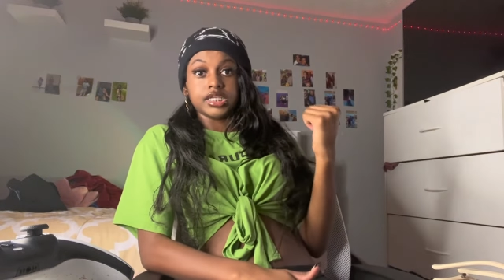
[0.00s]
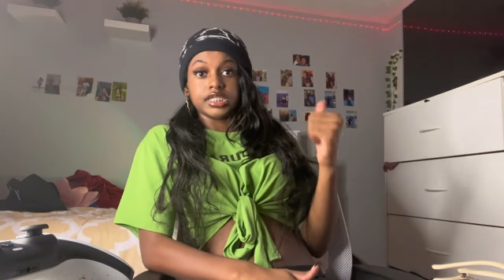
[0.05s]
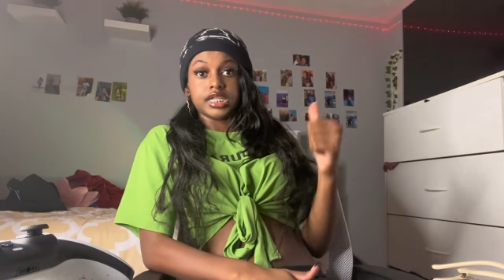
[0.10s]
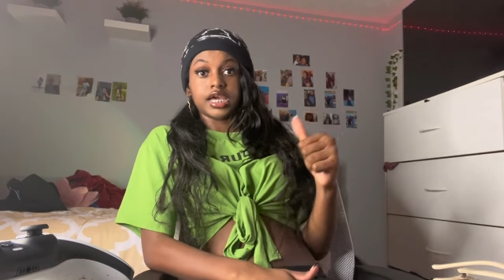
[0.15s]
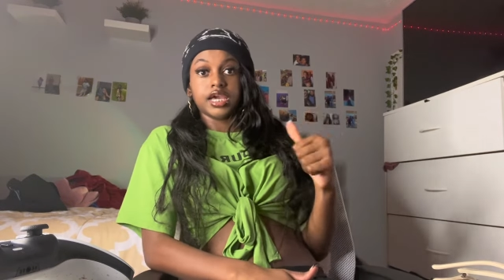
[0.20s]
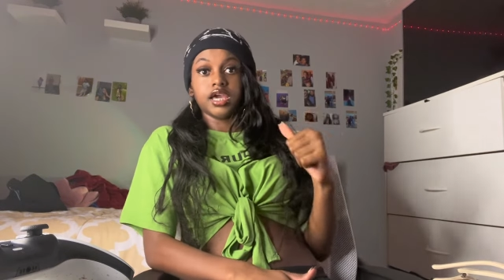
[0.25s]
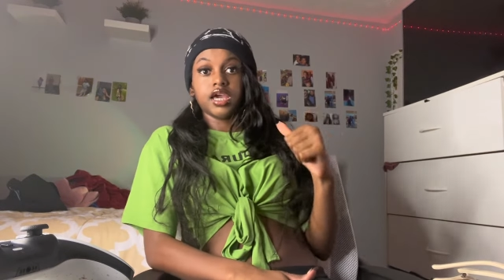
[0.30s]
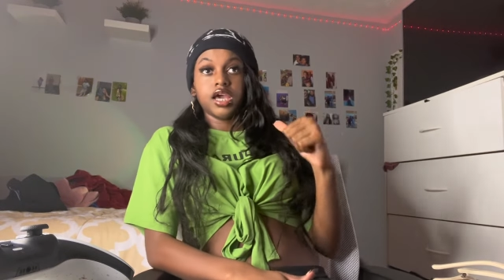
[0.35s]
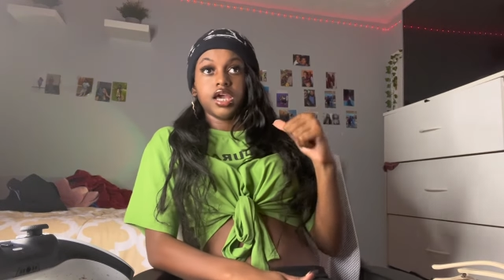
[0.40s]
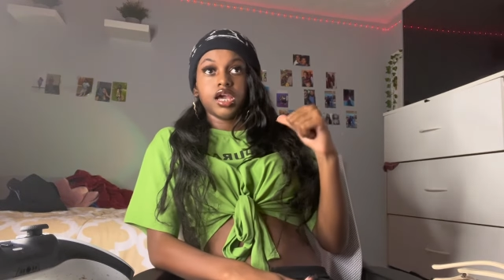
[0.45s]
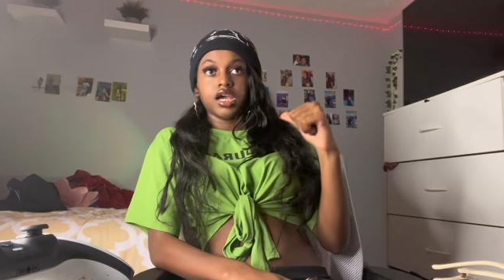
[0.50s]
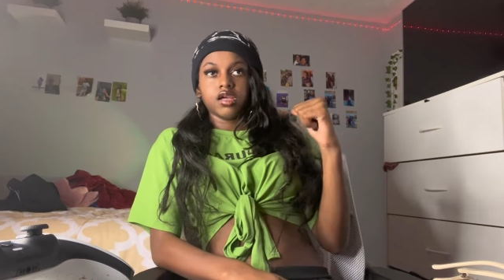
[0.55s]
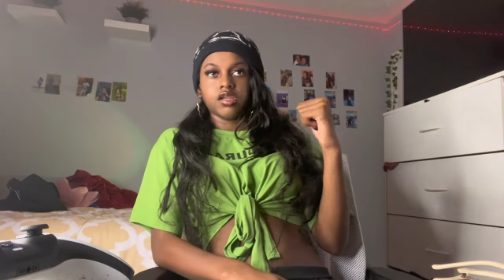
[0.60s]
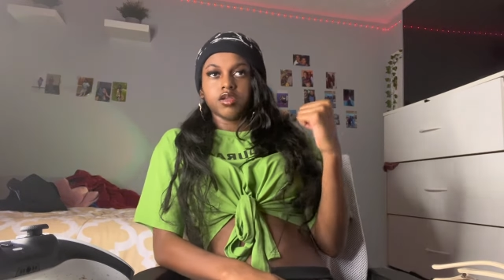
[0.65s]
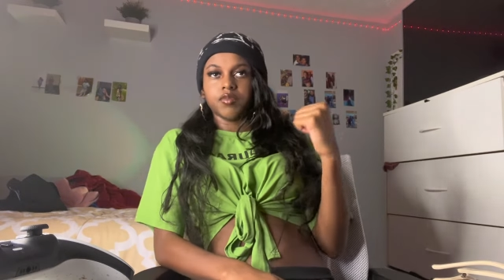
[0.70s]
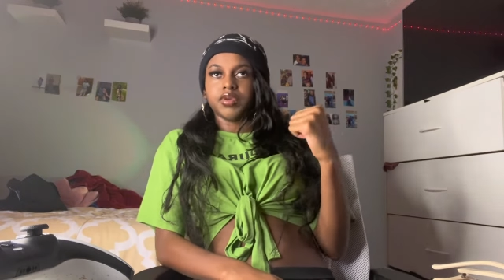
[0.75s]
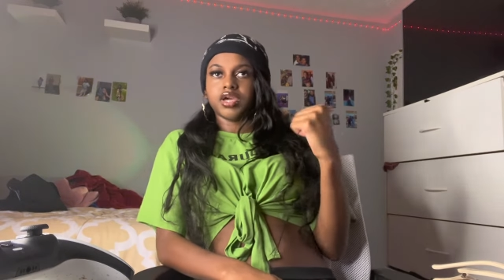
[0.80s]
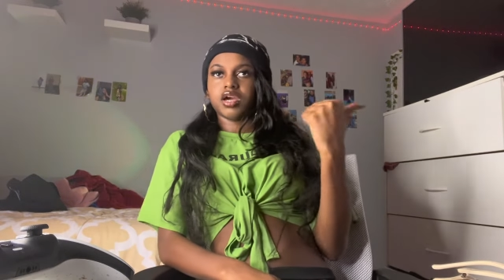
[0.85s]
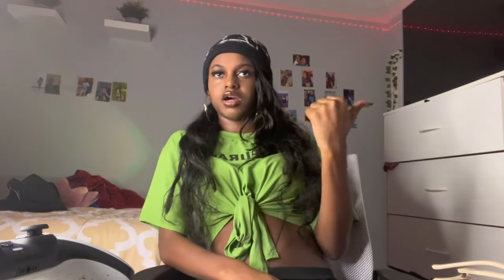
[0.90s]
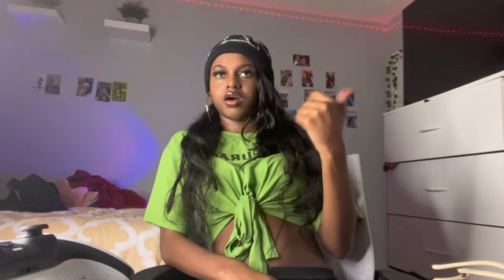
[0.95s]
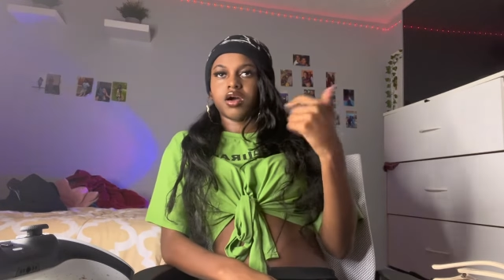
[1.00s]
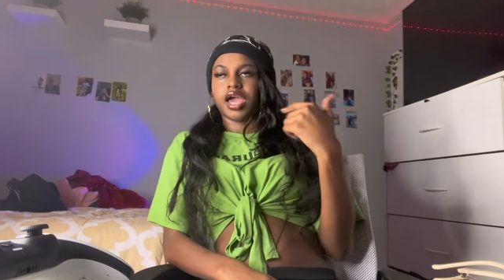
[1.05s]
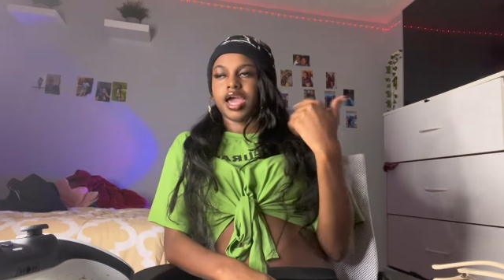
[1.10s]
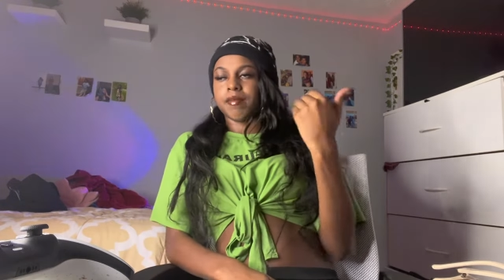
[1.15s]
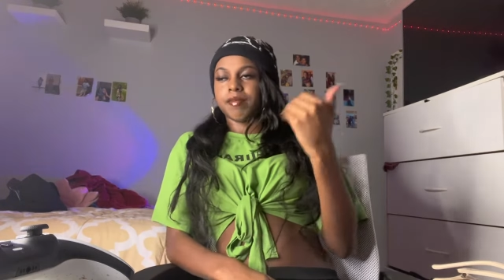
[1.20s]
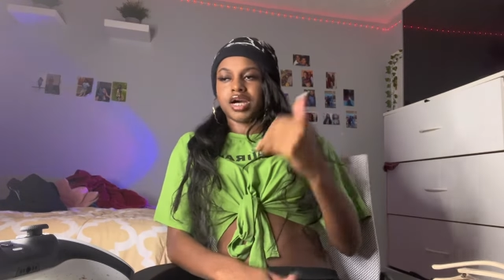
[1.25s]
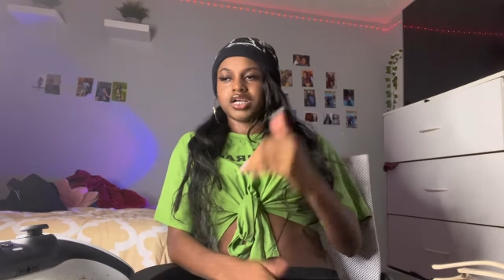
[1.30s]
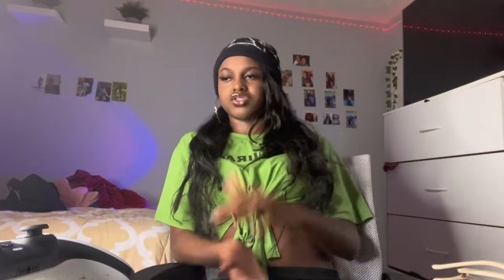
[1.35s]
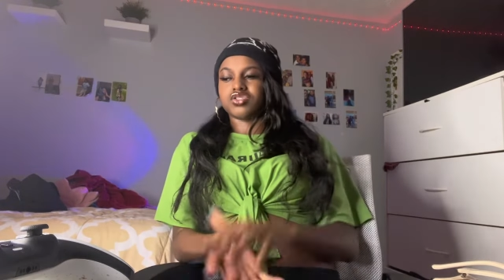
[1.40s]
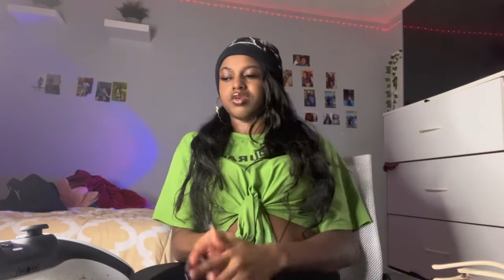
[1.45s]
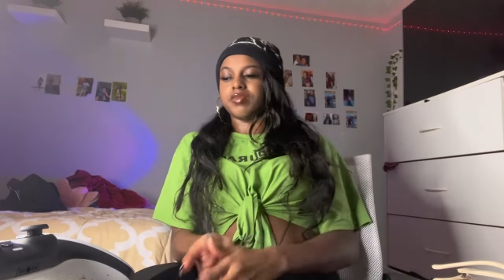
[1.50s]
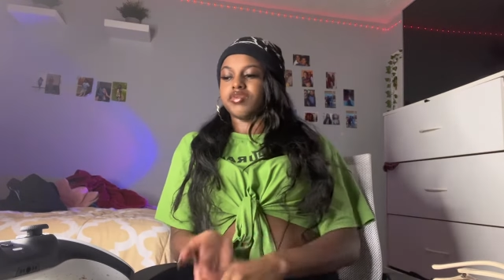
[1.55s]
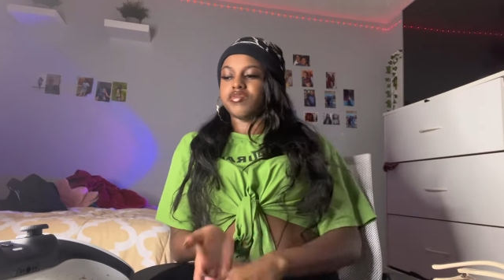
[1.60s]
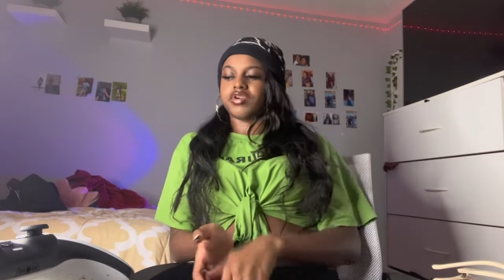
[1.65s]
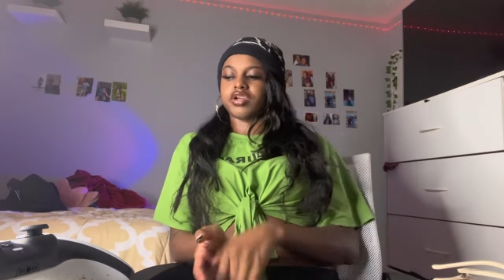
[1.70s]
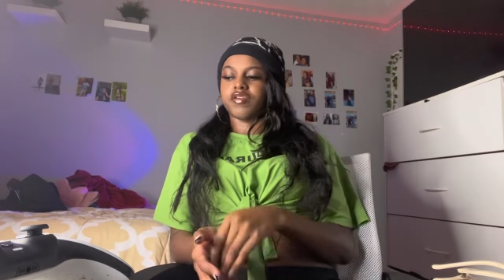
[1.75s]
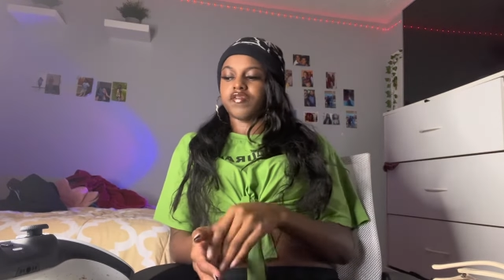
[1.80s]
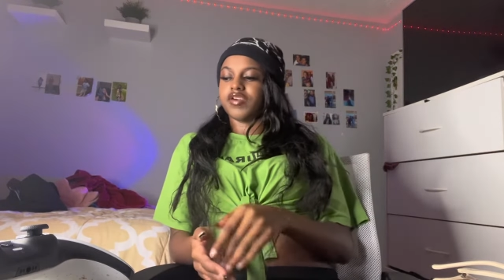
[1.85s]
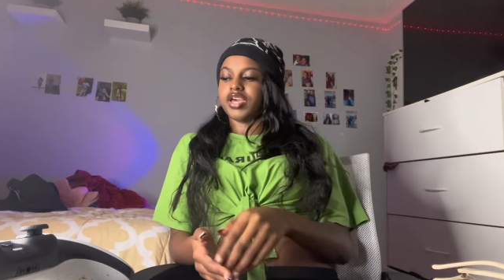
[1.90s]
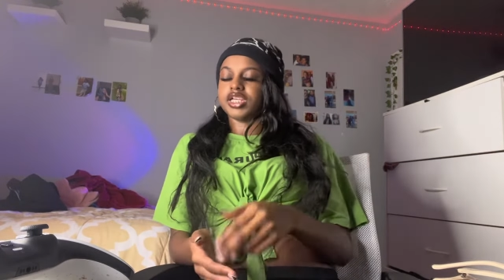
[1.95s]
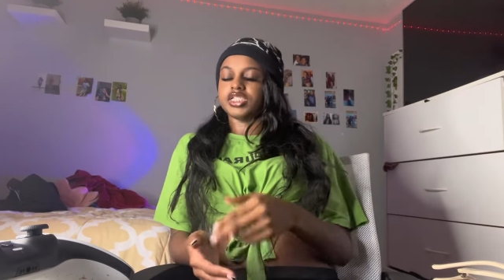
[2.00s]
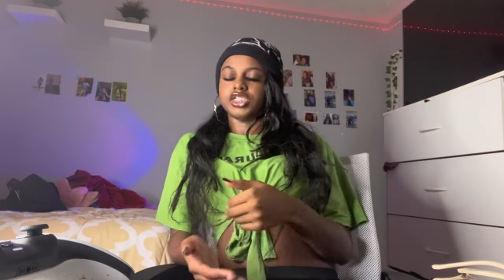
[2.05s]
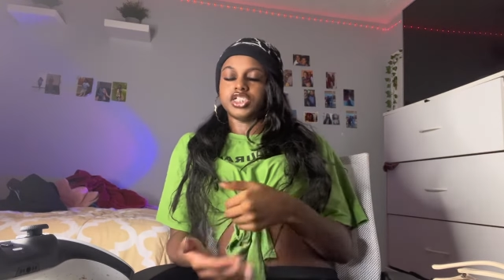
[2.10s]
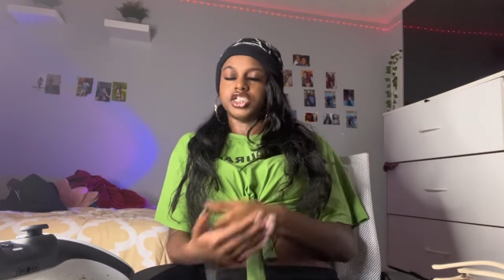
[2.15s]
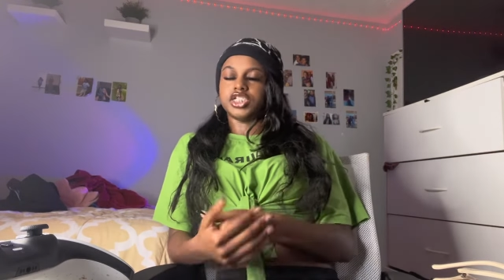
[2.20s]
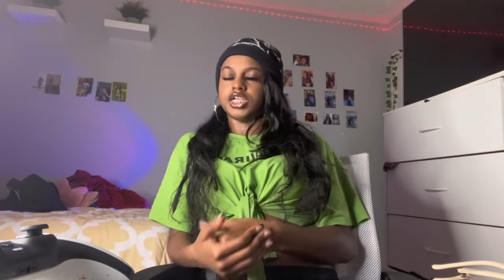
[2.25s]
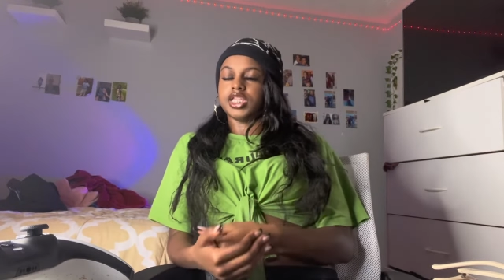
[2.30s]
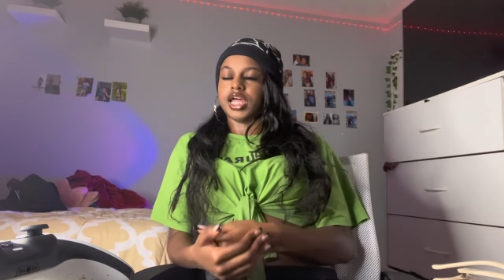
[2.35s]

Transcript: Like, the bell at my school be ringing fast as shit.